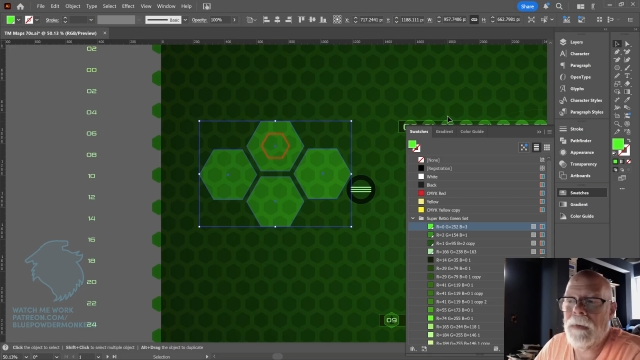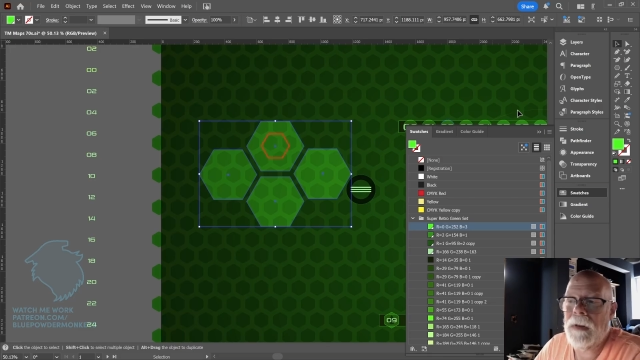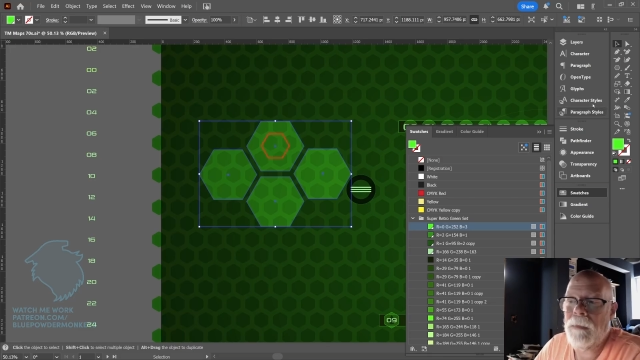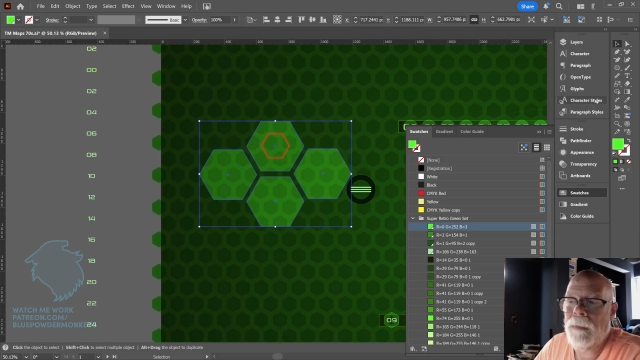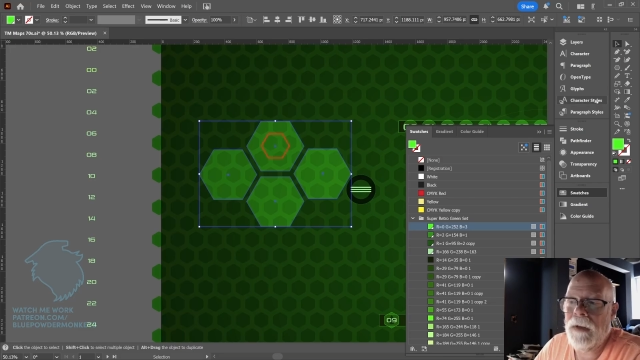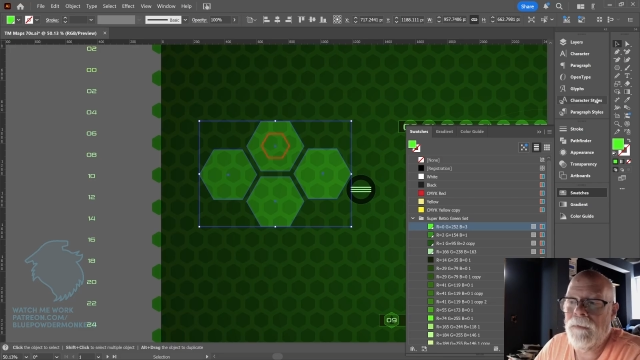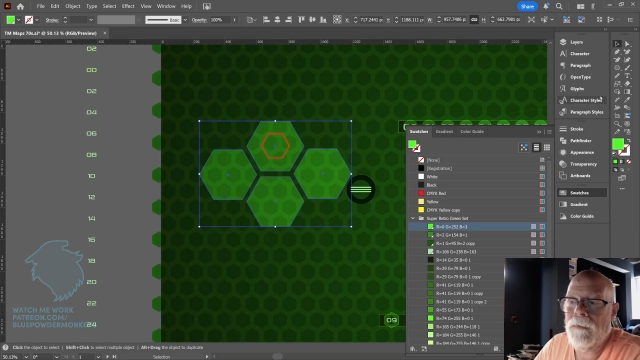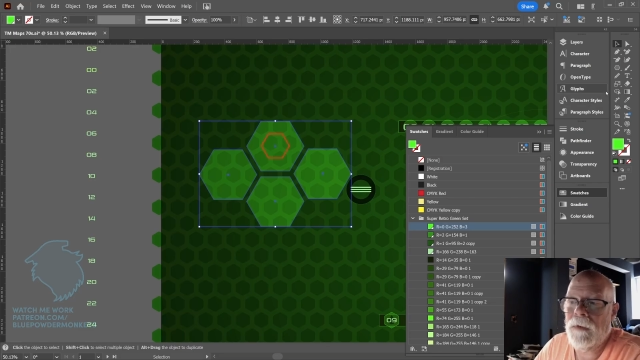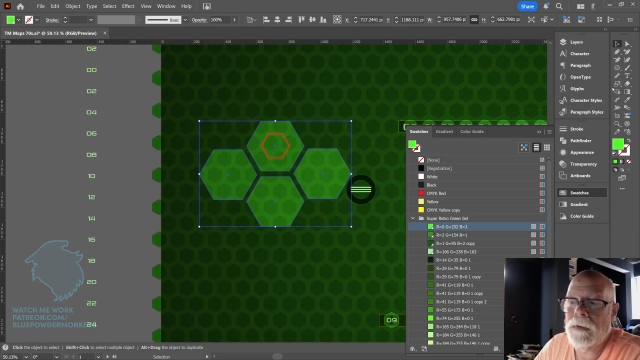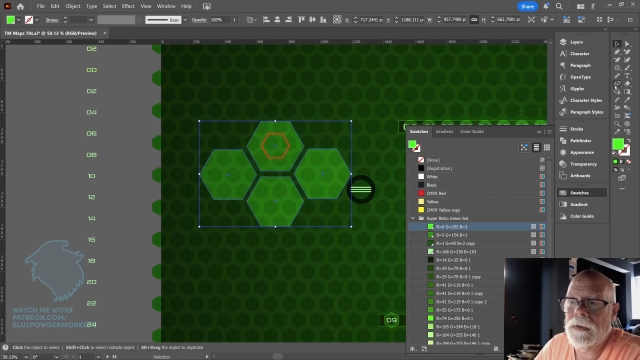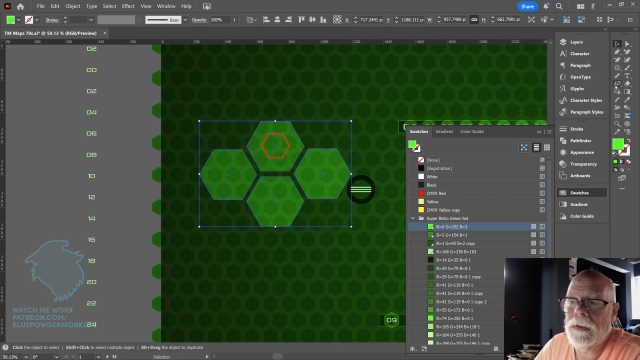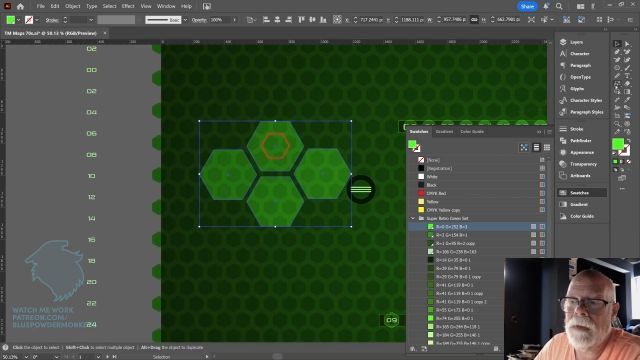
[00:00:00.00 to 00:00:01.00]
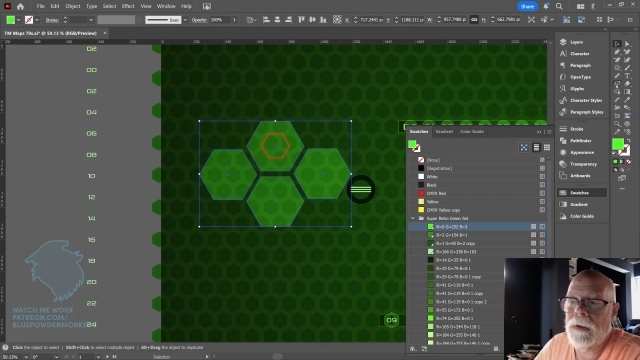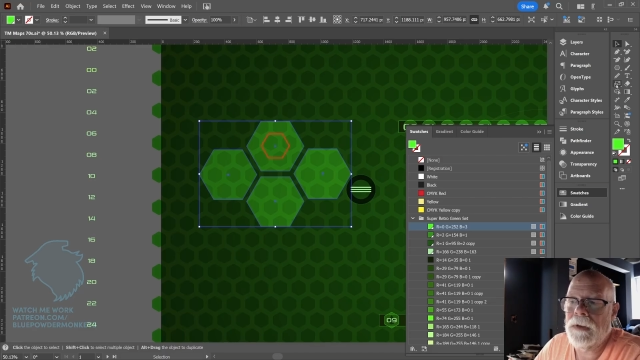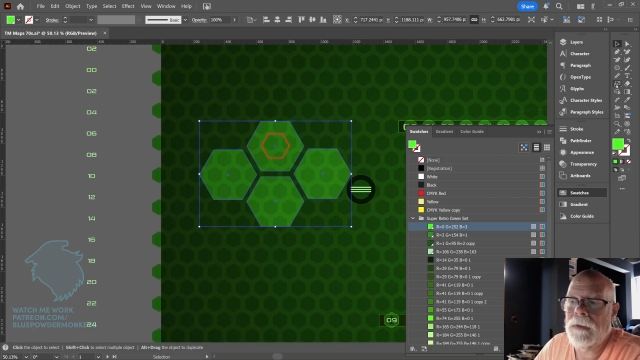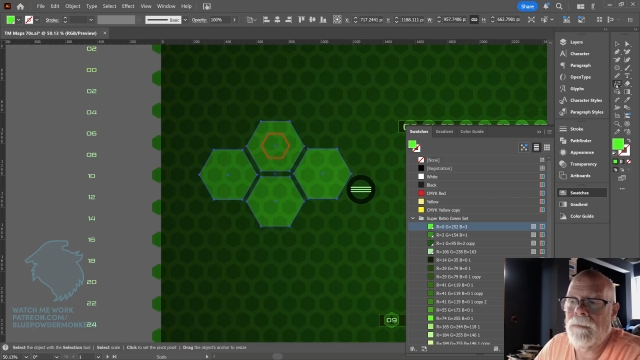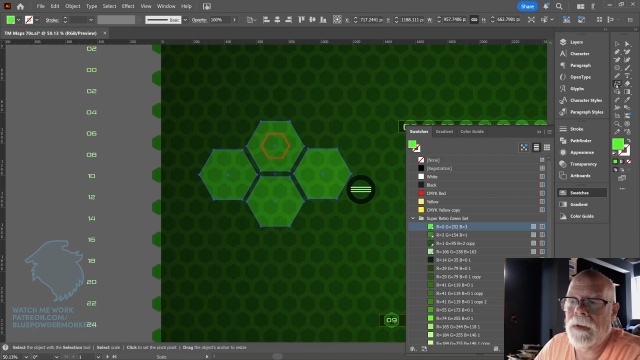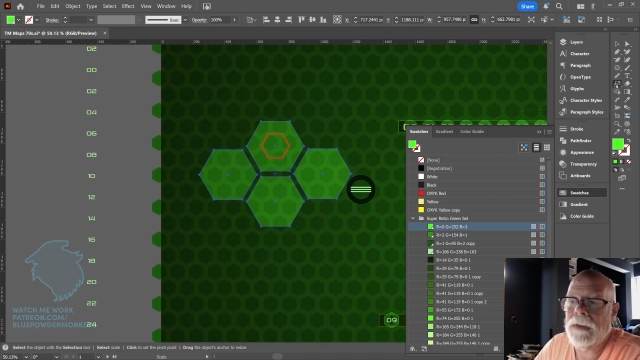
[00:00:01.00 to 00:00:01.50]
but the pen for some
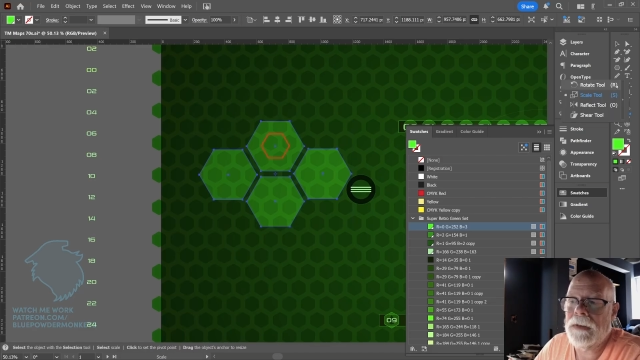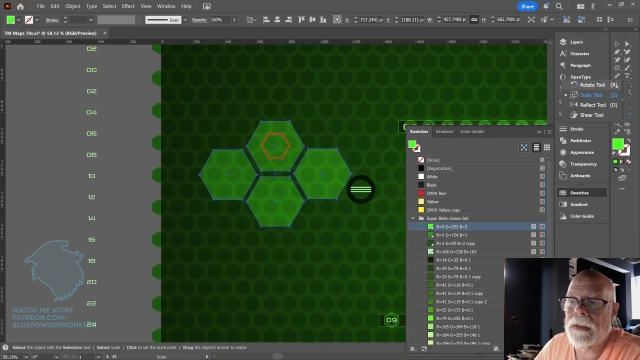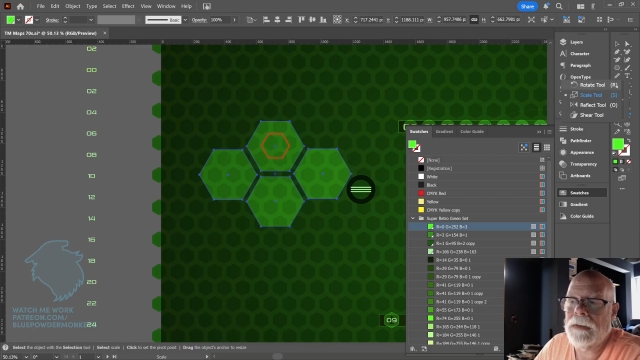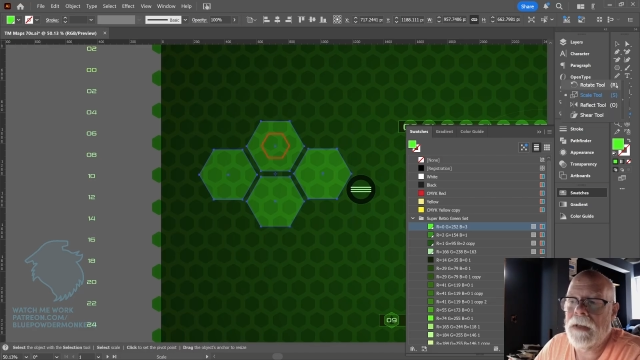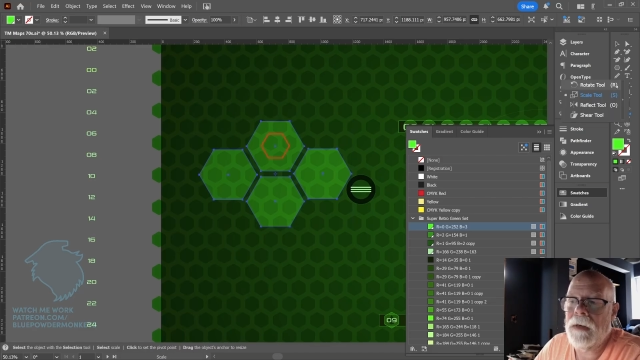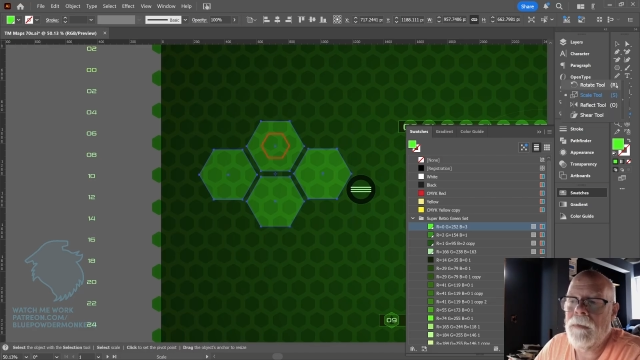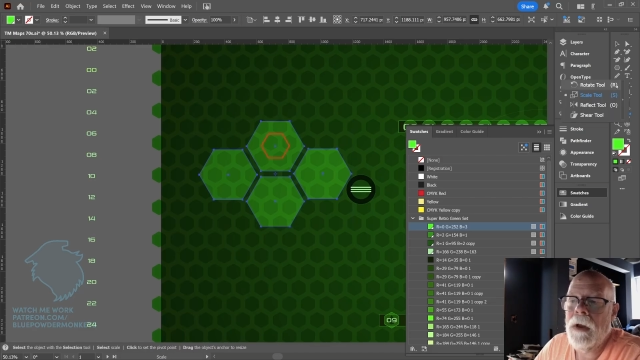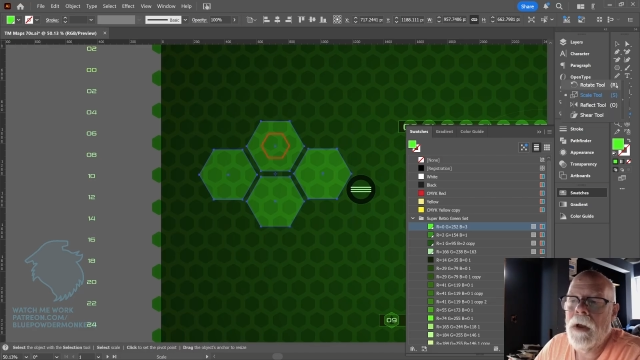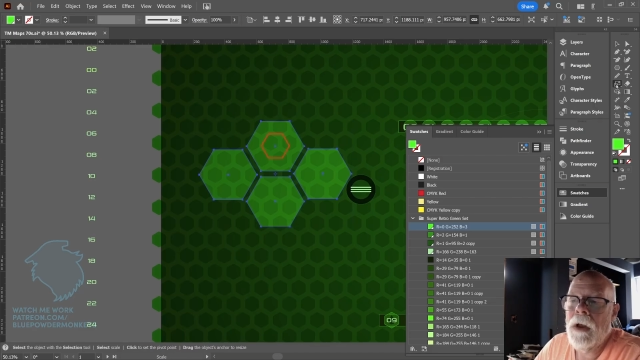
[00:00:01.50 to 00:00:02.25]
reason fucks things up.